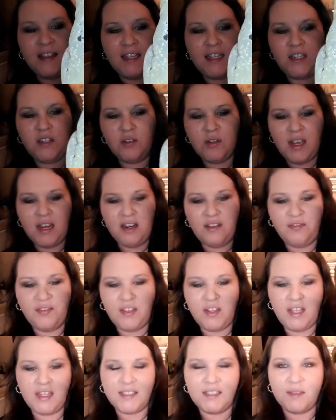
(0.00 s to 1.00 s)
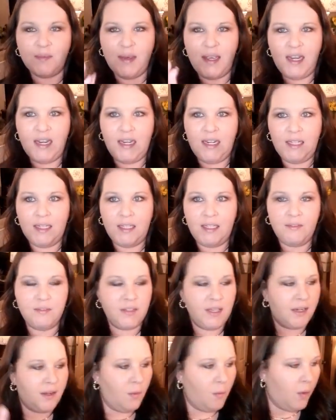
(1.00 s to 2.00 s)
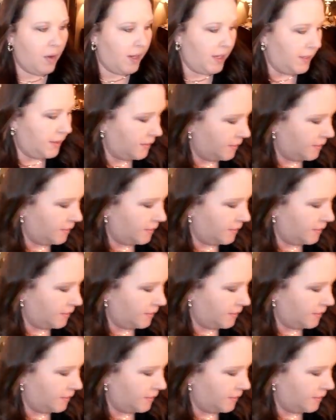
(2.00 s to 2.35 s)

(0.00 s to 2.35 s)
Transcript: they do kind of feel like cement and it leaves like a white